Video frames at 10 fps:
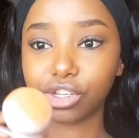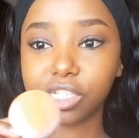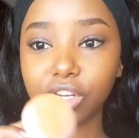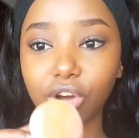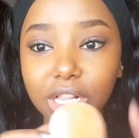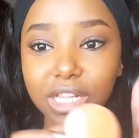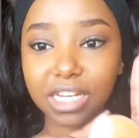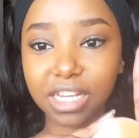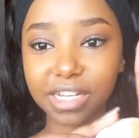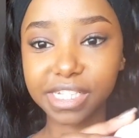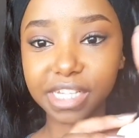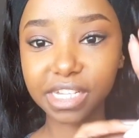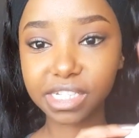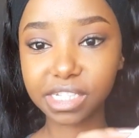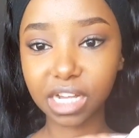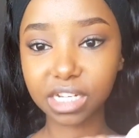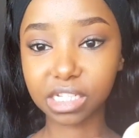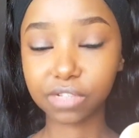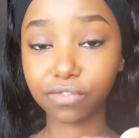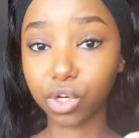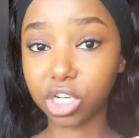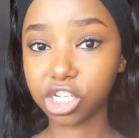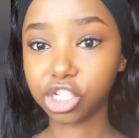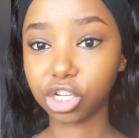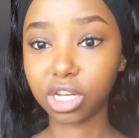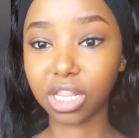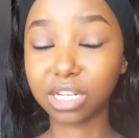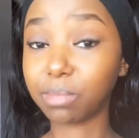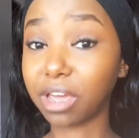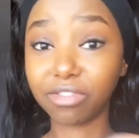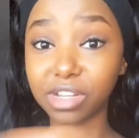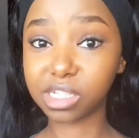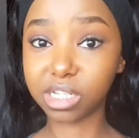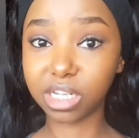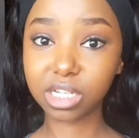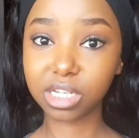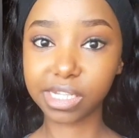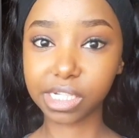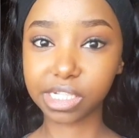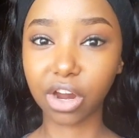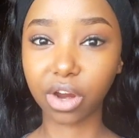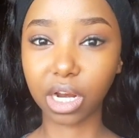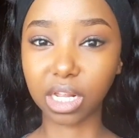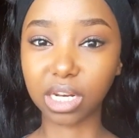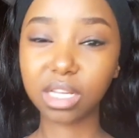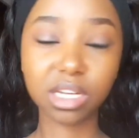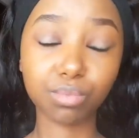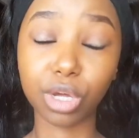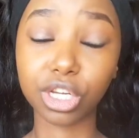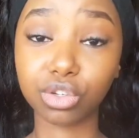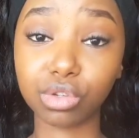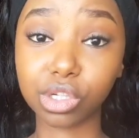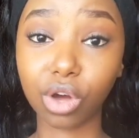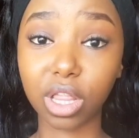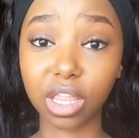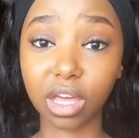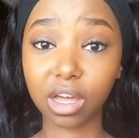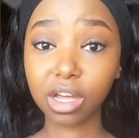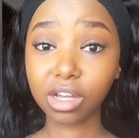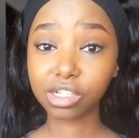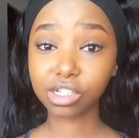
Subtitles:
So you see all that excess, that is foundation that my face didn't necessarily need, but it was on there.